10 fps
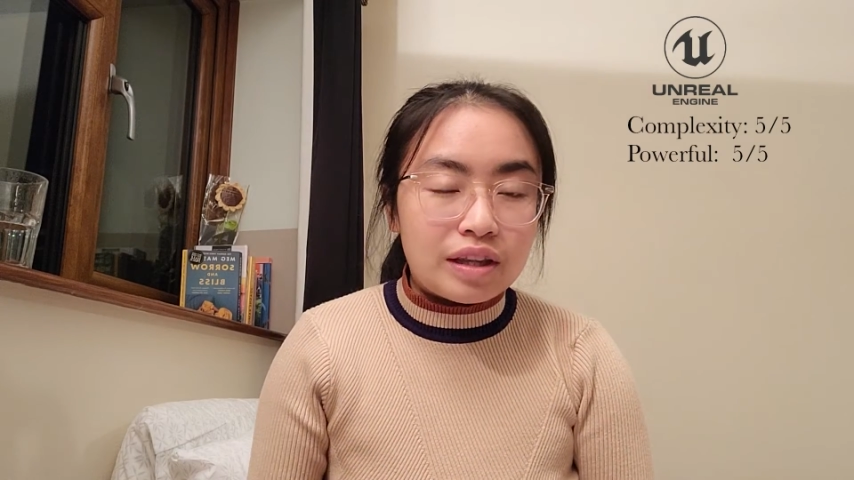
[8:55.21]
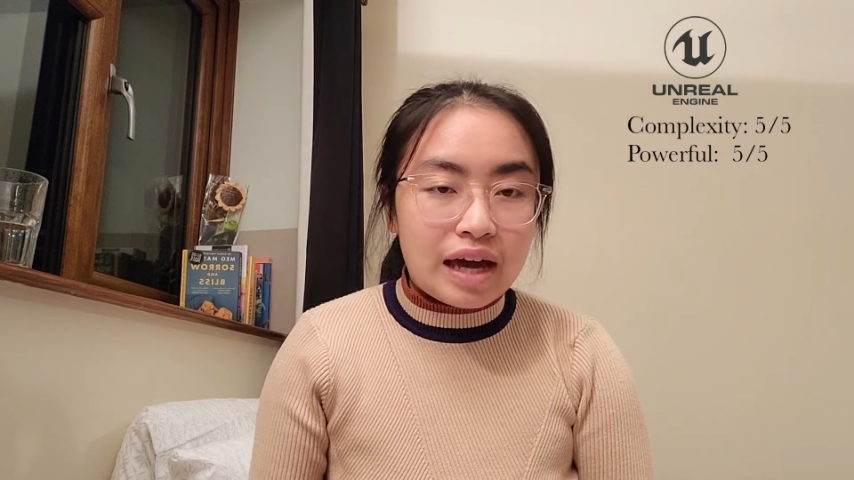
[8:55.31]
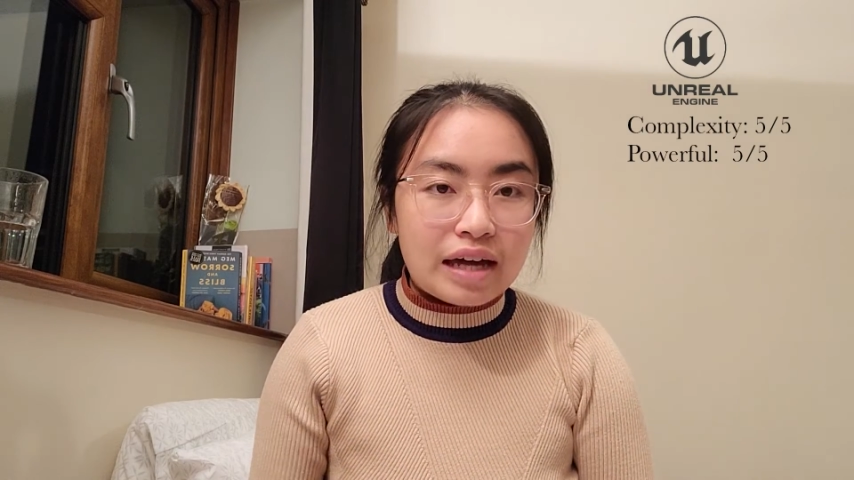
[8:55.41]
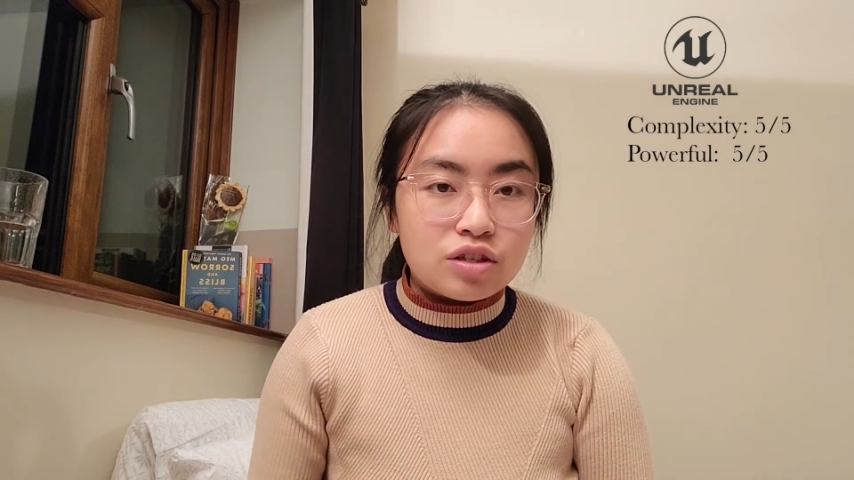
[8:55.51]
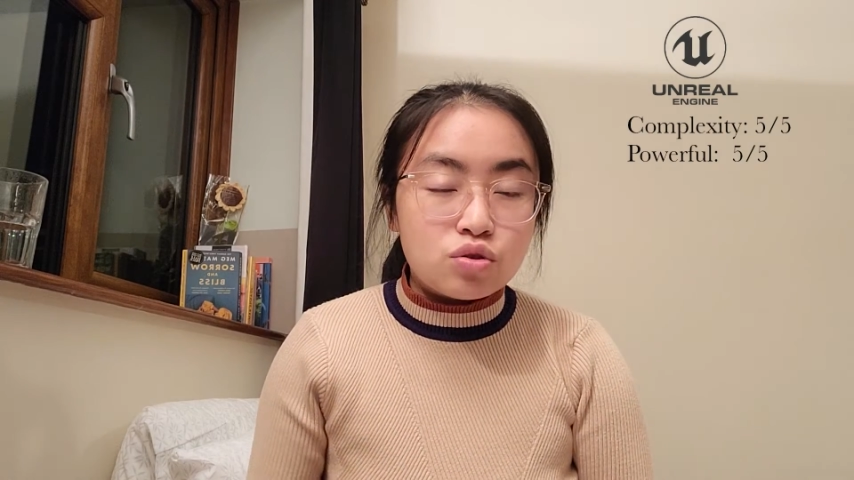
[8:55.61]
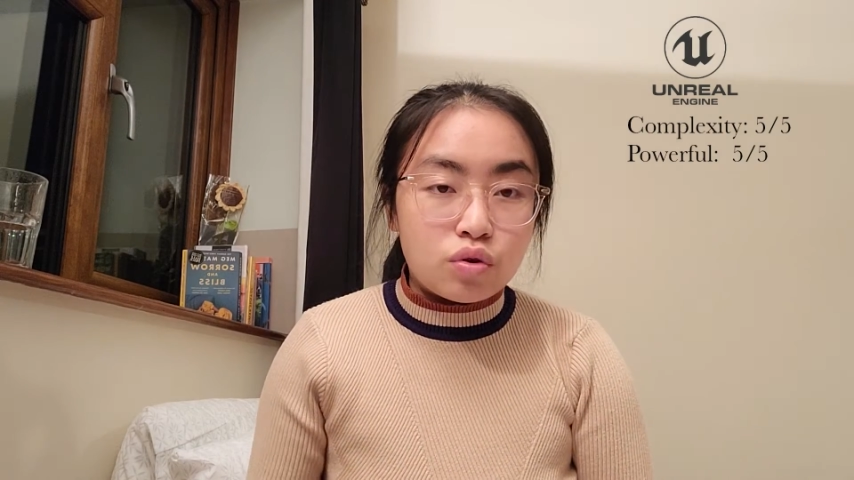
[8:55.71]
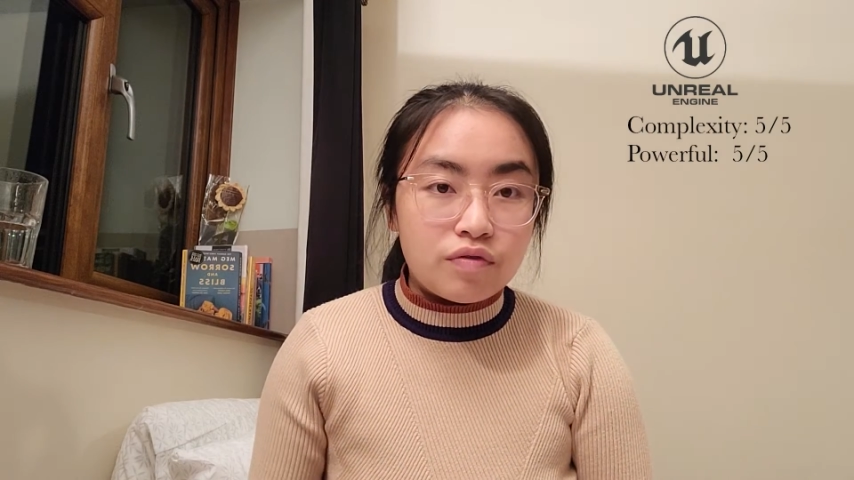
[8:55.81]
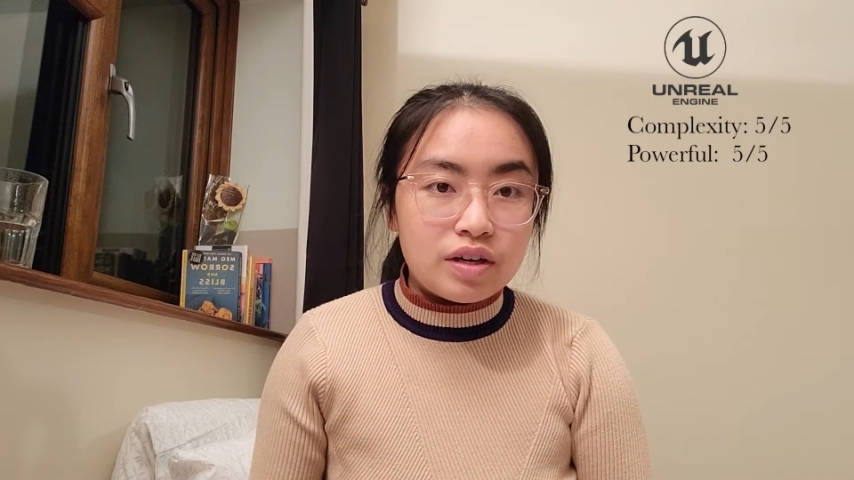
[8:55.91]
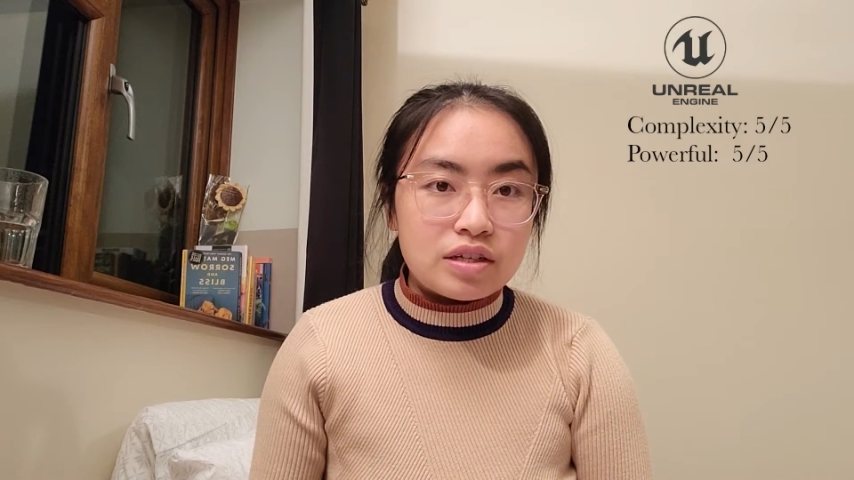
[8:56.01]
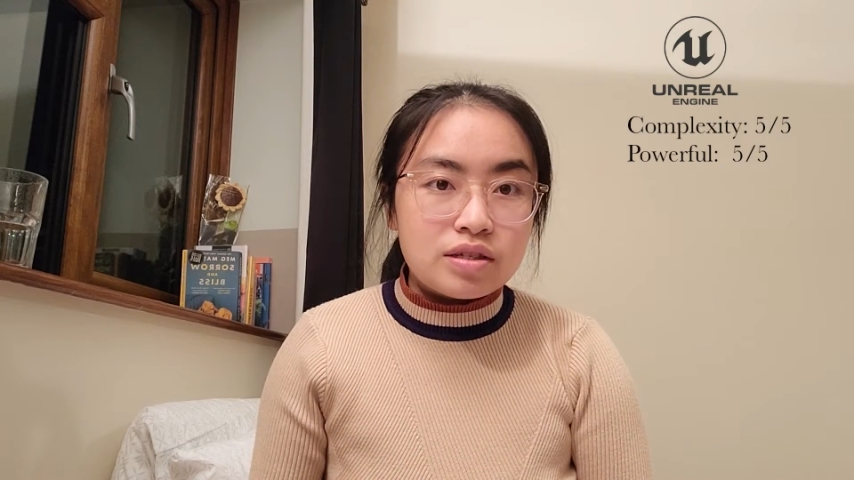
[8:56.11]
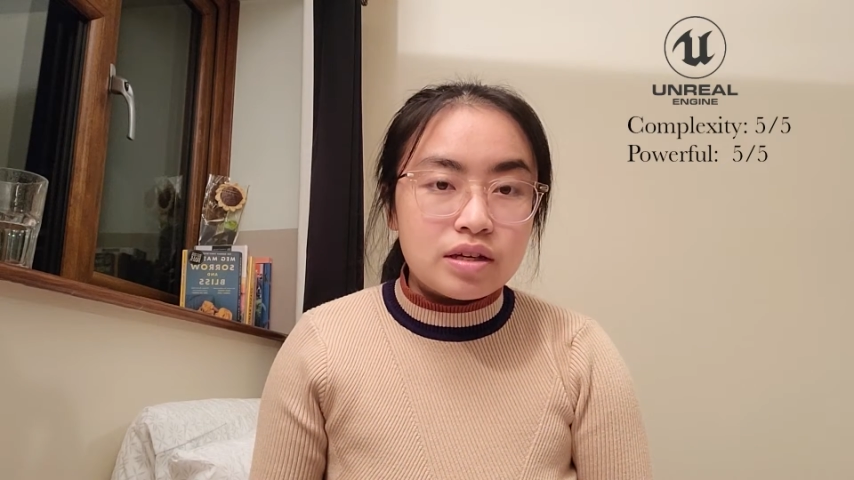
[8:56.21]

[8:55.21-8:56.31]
that service,